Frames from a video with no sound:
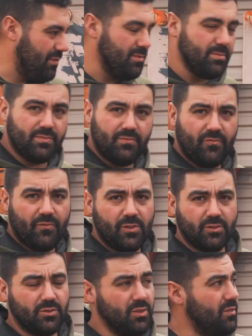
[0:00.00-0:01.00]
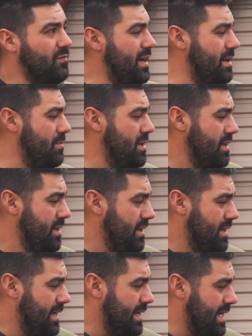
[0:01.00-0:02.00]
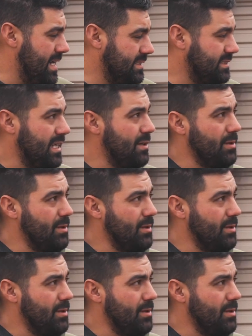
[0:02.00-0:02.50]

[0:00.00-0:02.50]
from Feral Stalker Fab. Today